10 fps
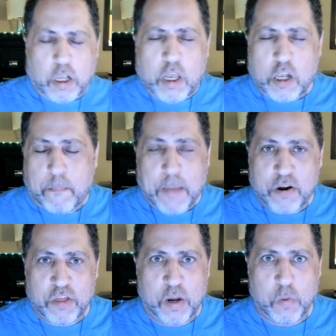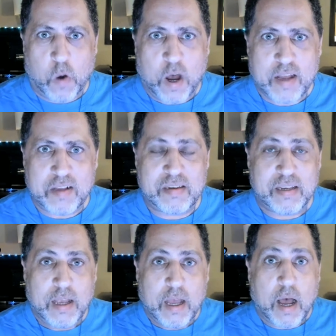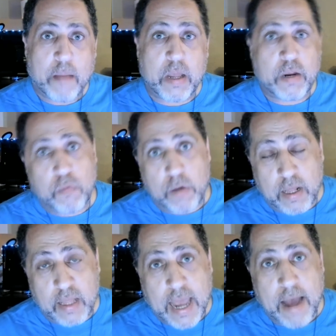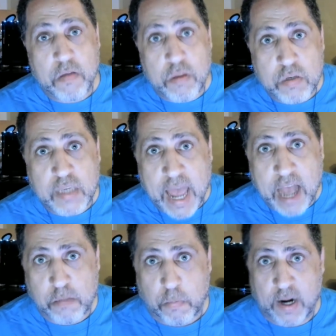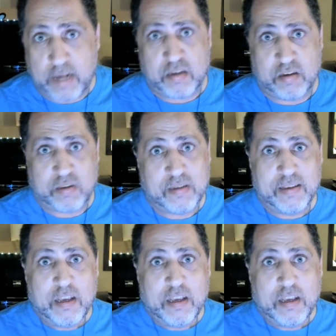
It's better than it was. I'm like, really? How are those gas prices?